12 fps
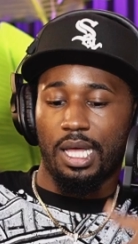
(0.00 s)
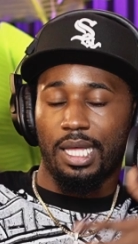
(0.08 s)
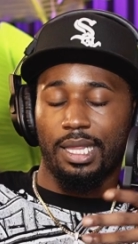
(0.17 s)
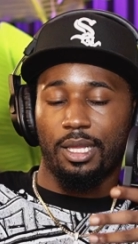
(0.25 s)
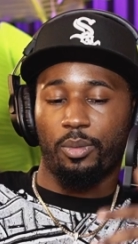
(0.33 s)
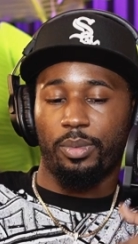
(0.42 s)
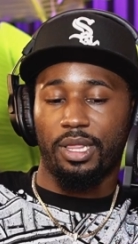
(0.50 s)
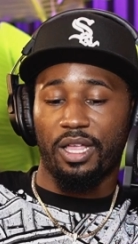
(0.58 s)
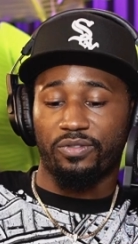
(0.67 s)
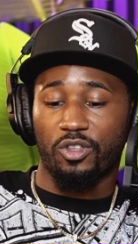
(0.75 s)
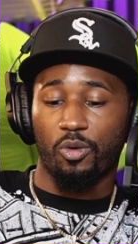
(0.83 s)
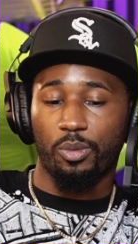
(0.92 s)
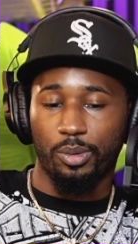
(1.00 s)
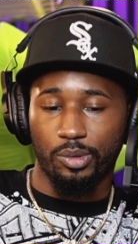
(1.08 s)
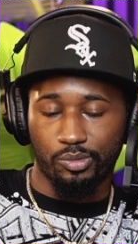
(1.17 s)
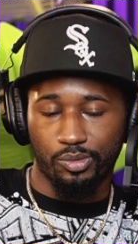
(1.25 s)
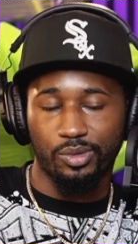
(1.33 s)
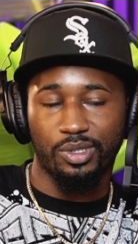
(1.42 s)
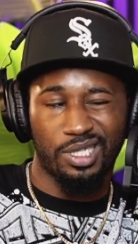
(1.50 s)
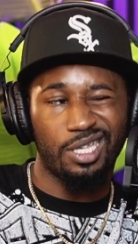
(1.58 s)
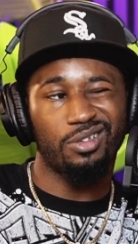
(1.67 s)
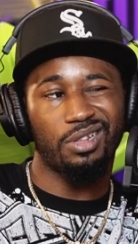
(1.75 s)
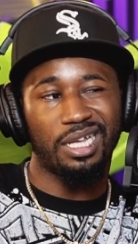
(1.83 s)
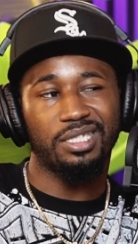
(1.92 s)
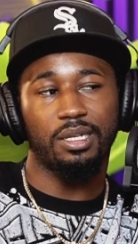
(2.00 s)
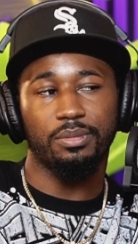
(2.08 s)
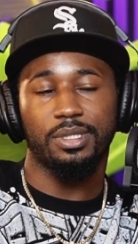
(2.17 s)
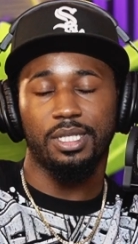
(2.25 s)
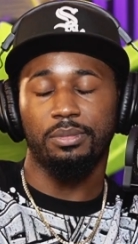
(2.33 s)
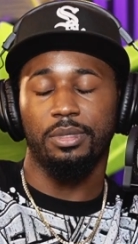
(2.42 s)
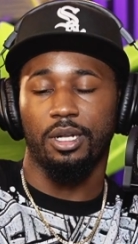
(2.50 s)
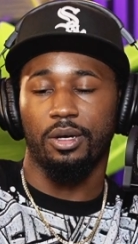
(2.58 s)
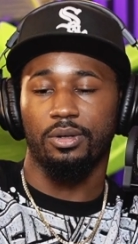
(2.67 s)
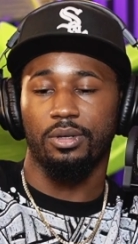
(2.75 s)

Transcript: a little bit left over, but still like something to me though.